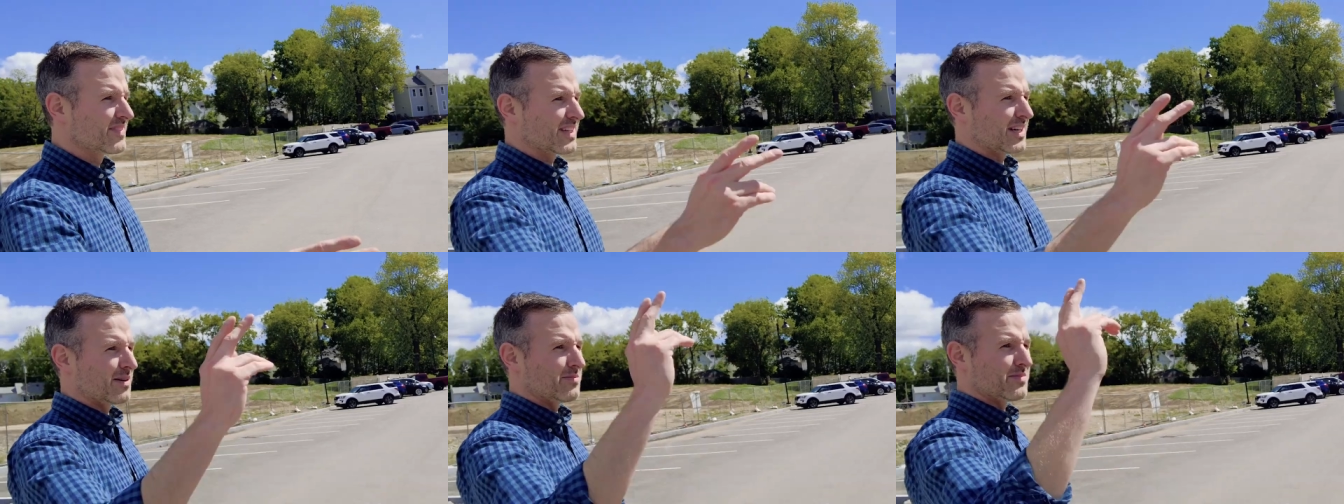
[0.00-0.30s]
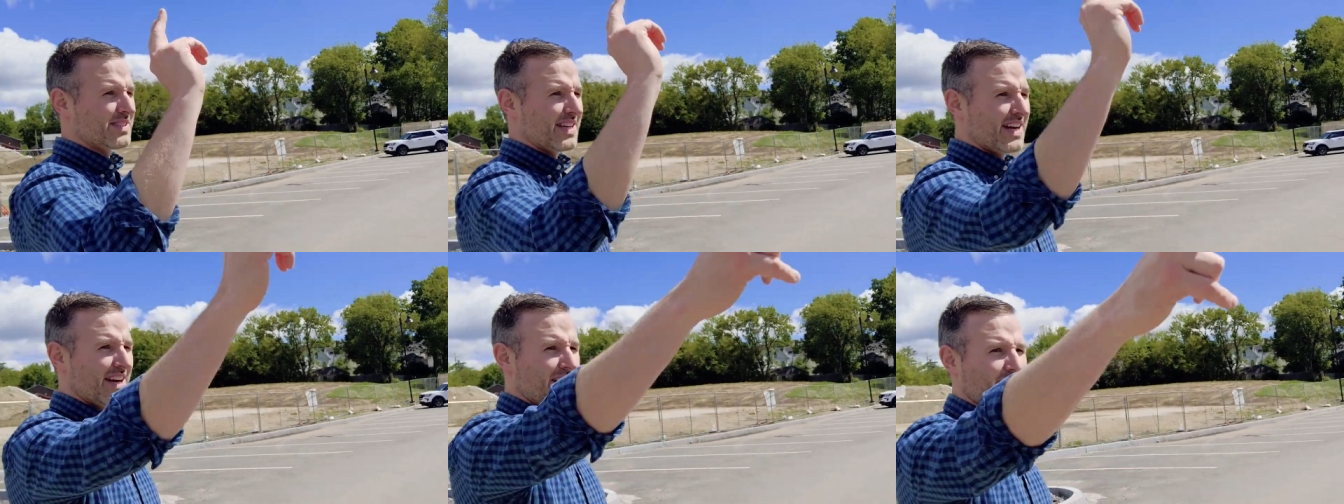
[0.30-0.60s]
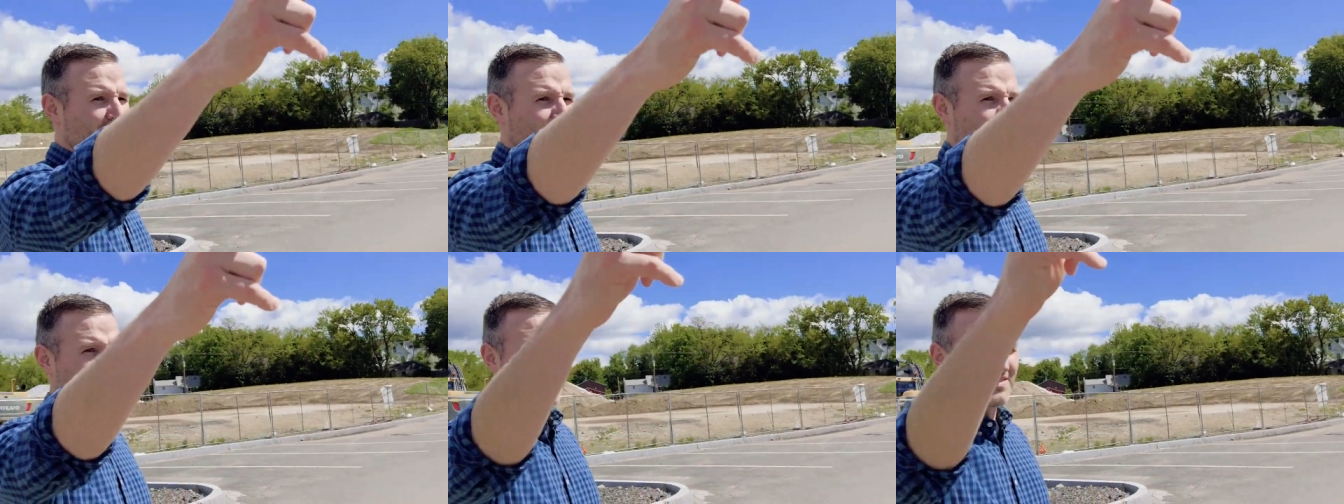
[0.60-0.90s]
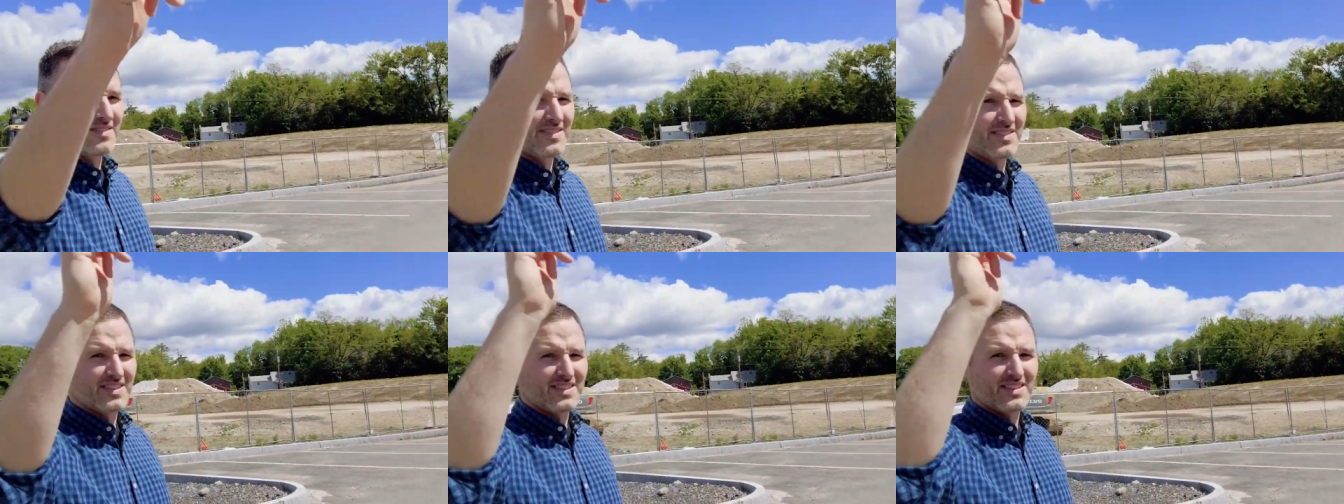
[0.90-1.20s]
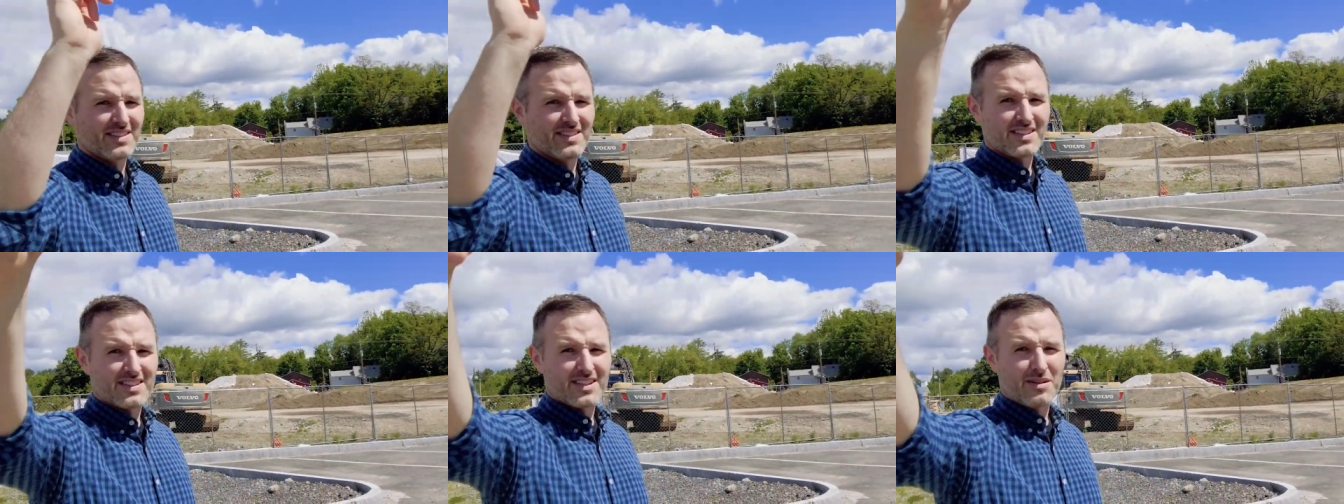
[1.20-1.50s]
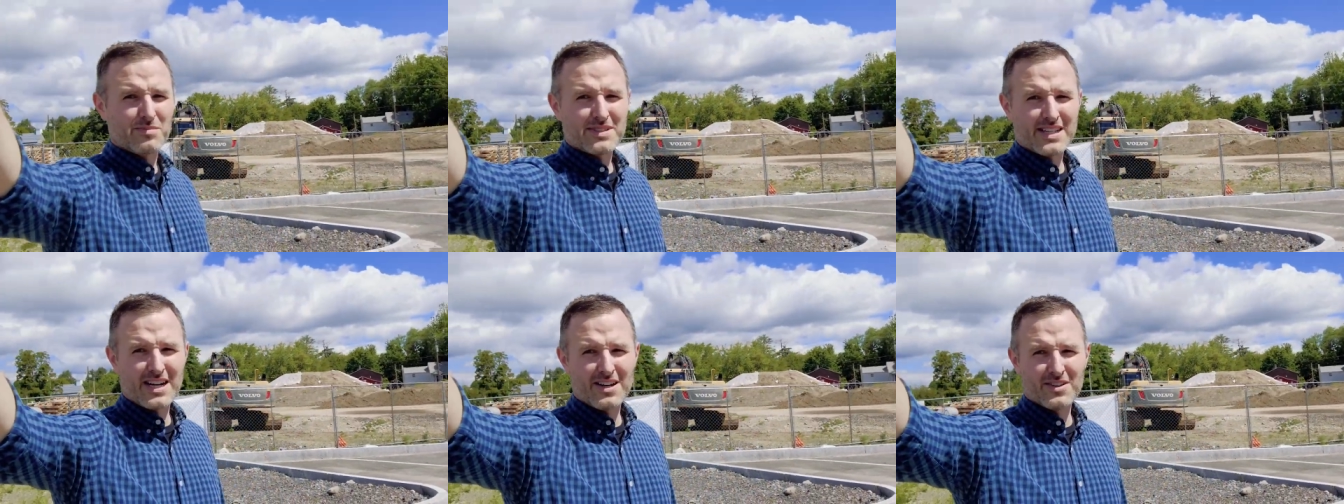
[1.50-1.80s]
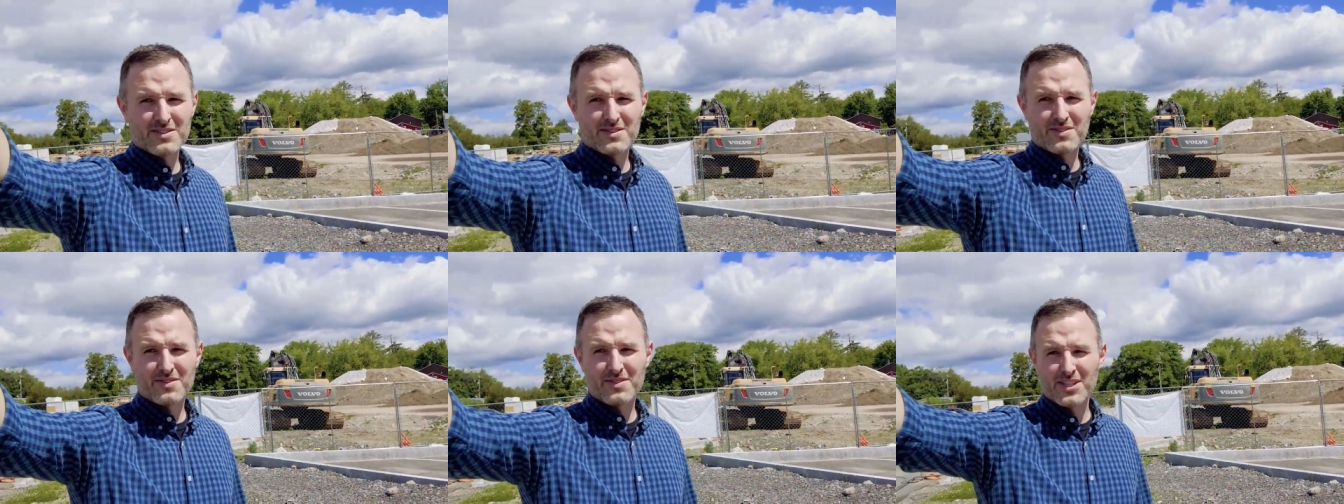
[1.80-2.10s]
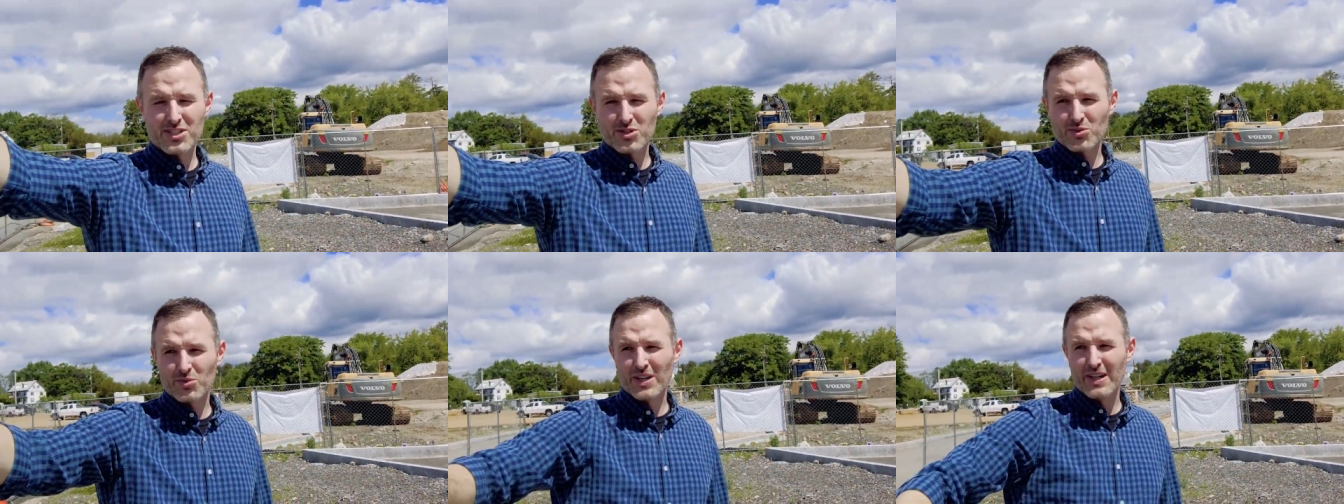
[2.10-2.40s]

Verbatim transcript: comes down, comes down this